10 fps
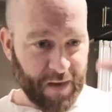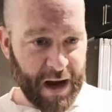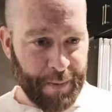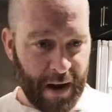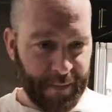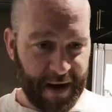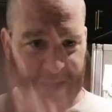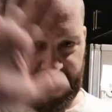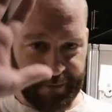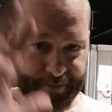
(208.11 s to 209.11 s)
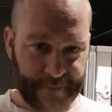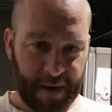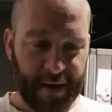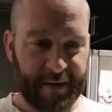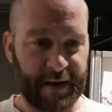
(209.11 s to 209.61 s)
Hey, Pop. Hey, Cam.
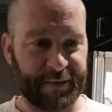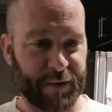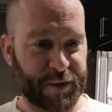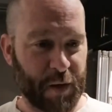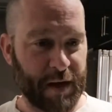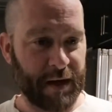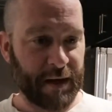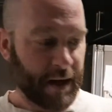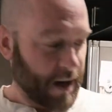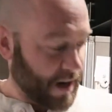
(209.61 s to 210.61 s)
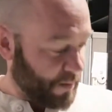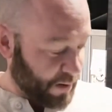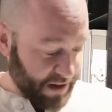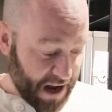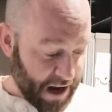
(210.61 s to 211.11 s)
Thanks for joining.
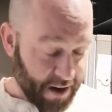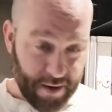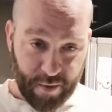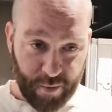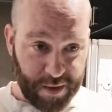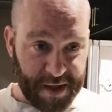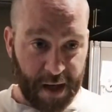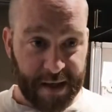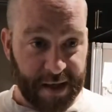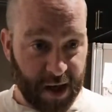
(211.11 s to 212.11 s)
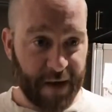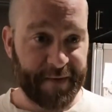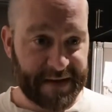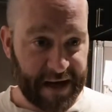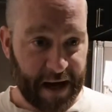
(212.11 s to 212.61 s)
But yeah, we're talking
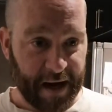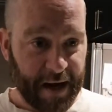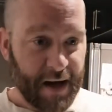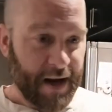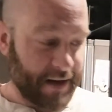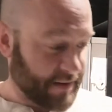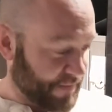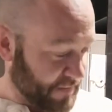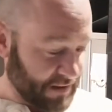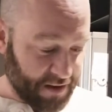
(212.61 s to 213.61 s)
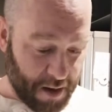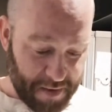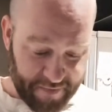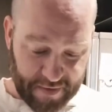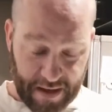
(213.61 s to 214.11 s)
coffee today. And the thing that got
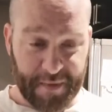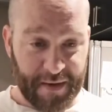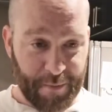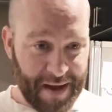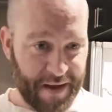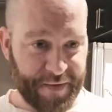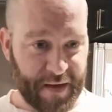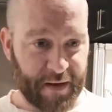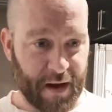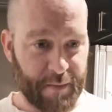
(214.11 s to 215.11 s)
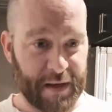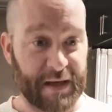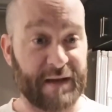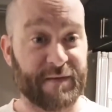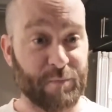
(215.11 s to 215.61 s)
me verklempt and the math that got
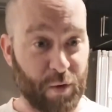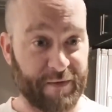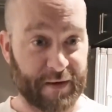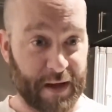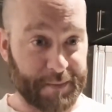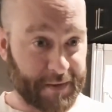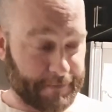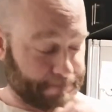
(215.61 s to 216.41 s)
me even more verklempt.